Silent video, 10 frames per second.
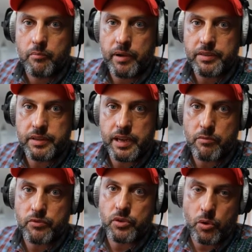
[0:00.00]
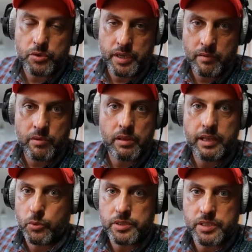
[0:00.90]
by the name of the old table, it
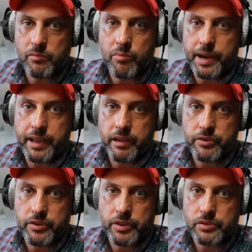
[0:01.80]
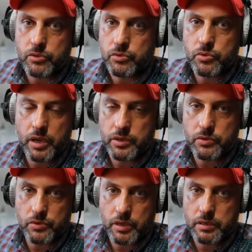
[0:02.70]
will still break everything, so do not
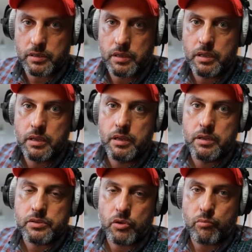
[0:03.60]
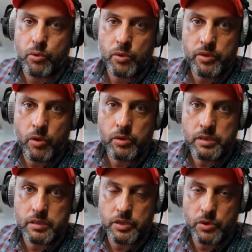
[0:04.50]
do that. So pull
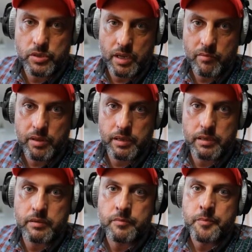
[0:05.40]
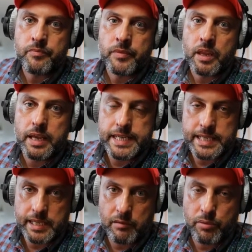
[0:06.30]
the new table in,
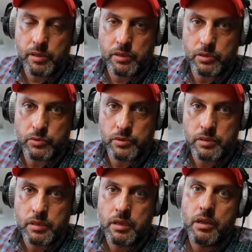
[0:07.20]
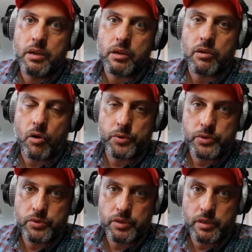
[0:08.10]
disable load, go
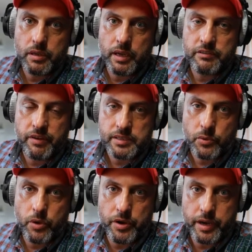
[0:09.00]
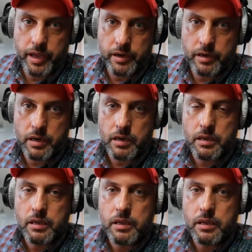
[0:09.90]
into the Advanced Query Editor,